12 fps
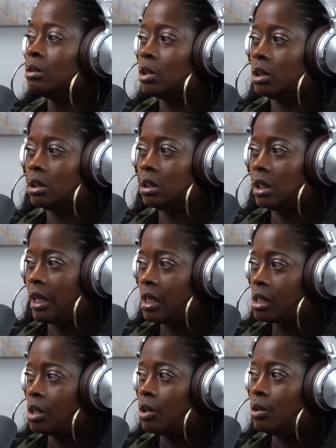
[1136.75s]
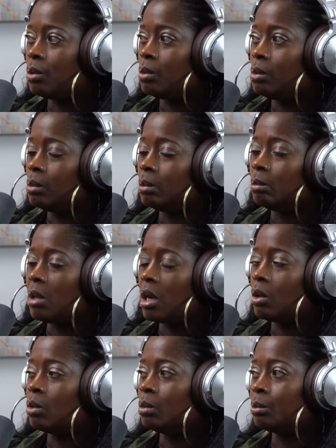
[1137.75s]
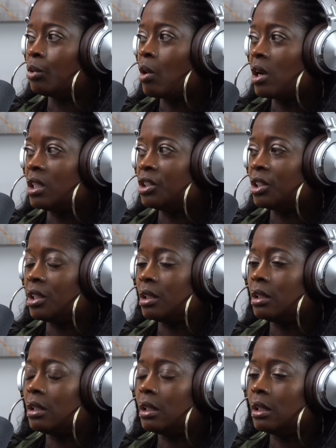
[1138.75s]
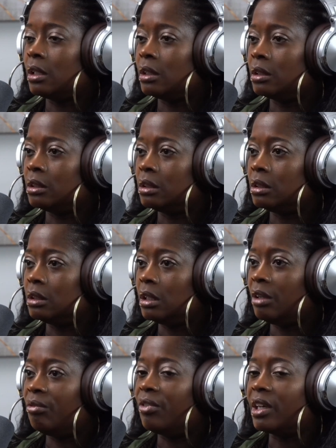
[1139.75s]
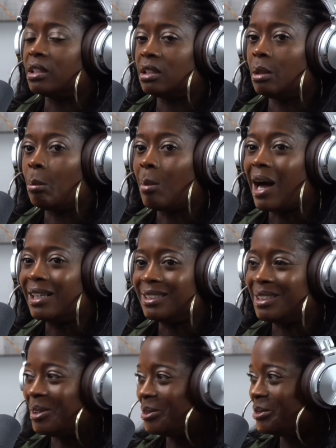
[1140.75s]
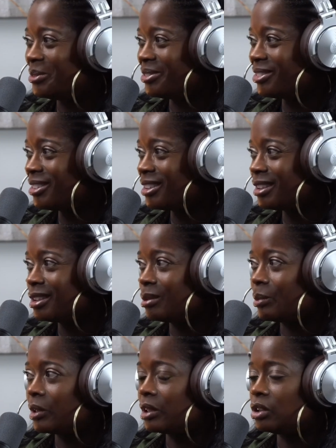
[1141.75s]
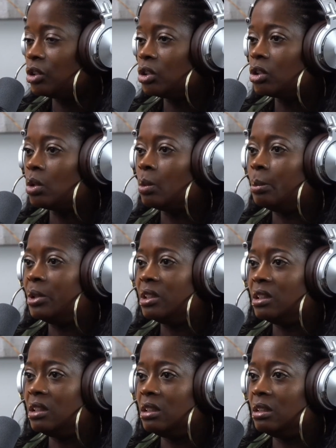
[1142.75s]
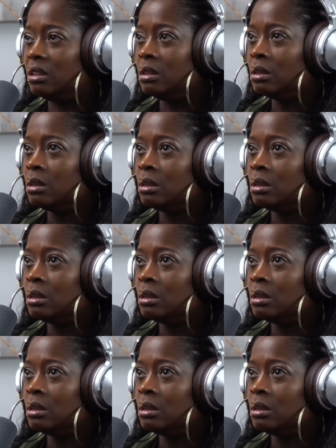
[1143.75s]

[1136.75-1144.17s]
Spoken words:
to execute my own project and invest in myself, because you're so busy